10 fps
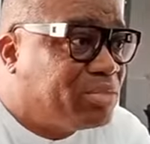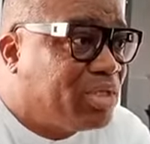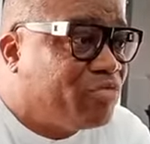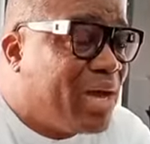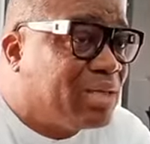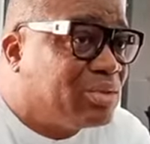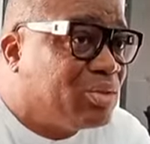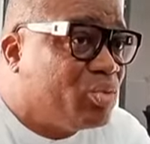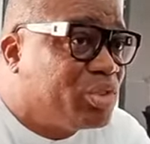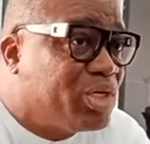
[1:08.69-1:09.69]
In
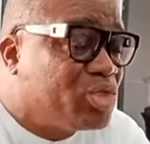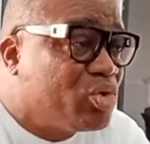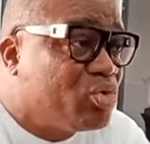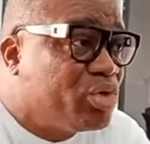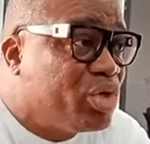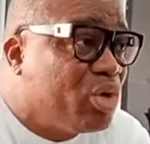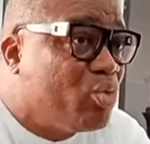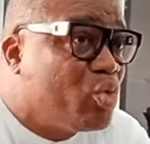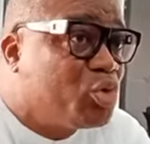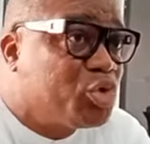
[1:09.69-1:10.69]
fact, we just concluded a
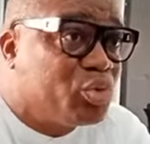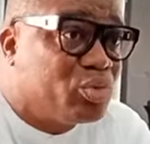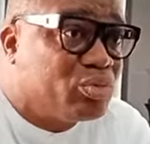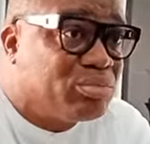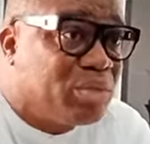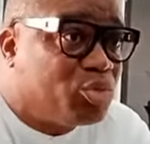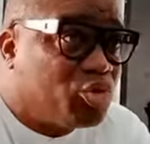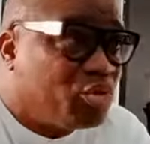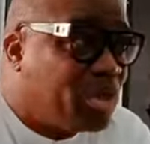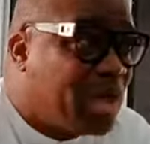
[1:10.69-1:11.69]
roadshow. I'm
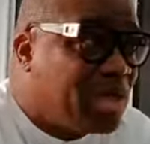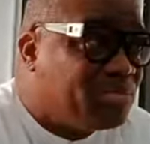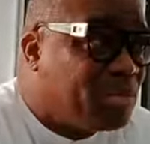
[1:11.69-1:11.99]
sure you guys